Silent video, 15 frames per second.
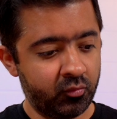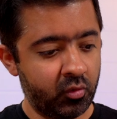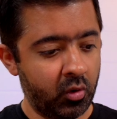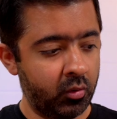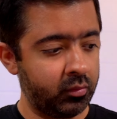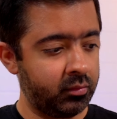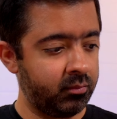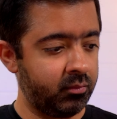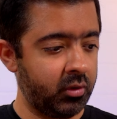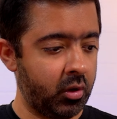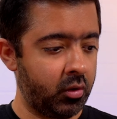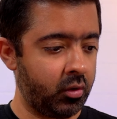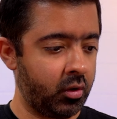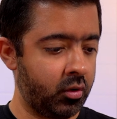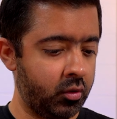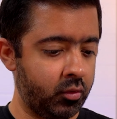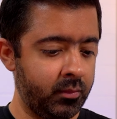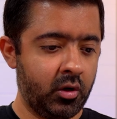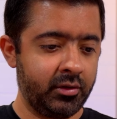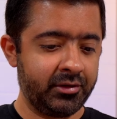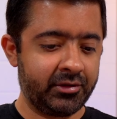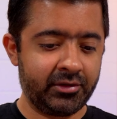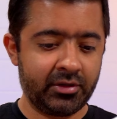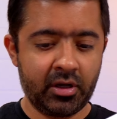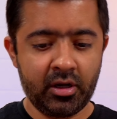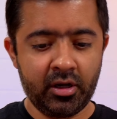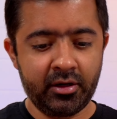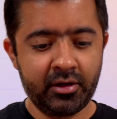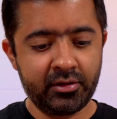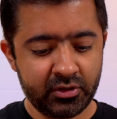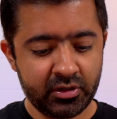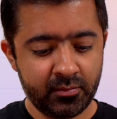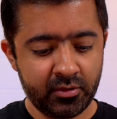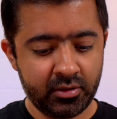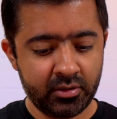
Rode logo on the side, and some of